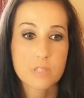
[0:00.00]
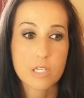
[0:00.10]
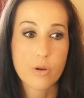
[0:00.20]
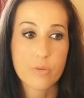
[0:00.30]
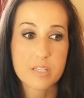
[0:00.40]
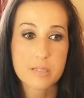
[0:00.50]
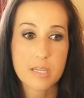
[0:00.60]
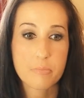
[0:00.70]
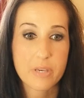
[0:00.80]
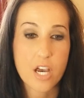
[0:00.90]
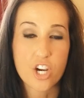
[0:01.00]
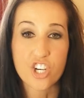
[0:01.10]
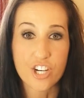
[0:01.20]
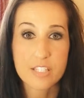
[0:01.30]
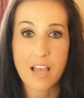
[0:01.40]
You know, this can be a
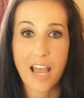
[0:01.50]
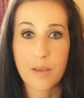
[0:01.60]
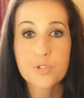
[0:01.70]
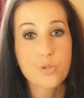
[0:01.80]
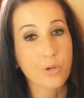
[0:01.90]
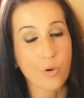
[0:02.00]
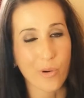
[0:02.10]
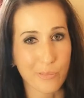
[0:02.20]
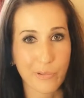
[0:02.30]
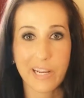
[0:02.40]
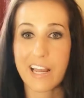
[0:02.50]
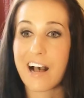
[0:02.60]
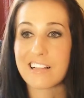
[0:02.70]
good time to incorporate